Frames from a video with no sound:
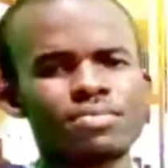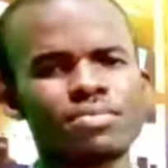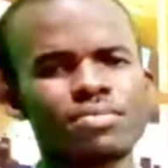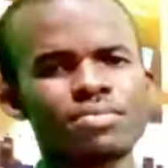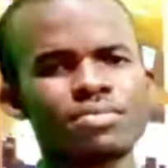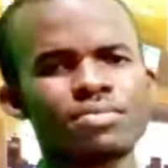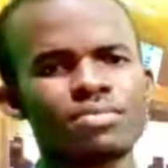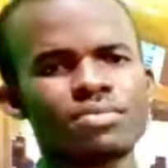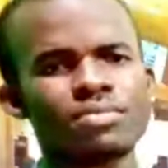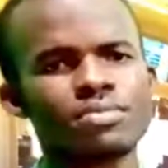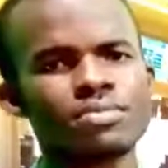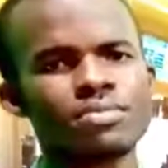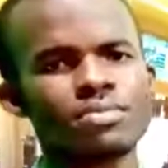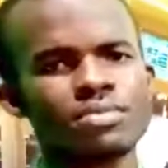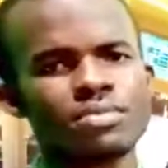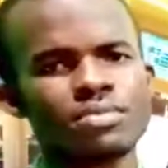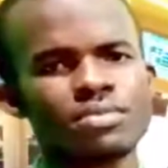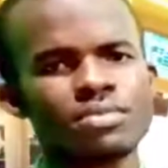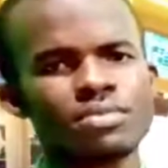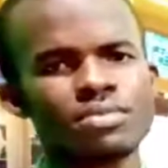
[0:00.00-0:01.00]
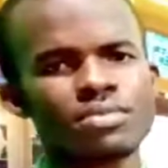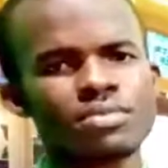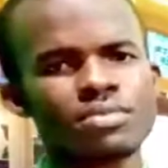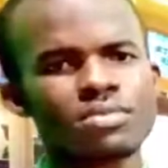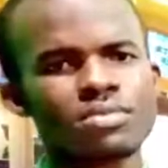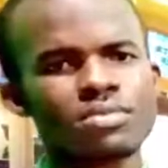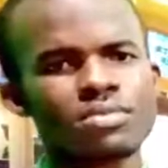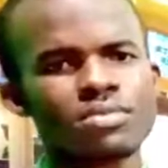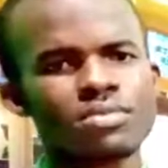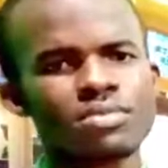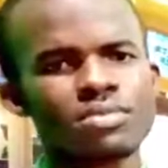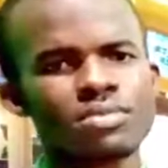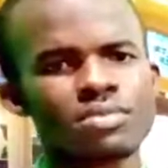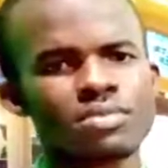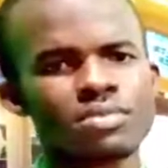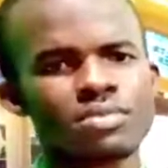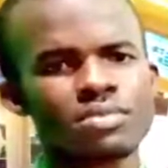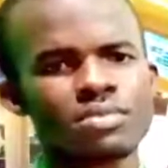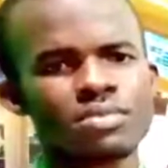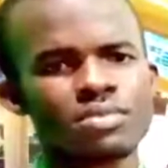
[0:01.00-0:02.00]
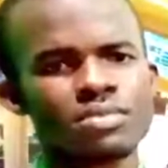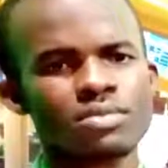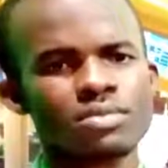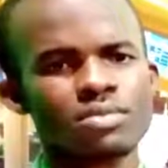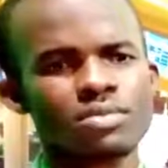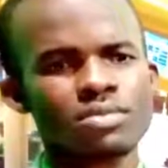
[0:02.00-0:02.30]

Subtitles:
No one is speaking in this clip.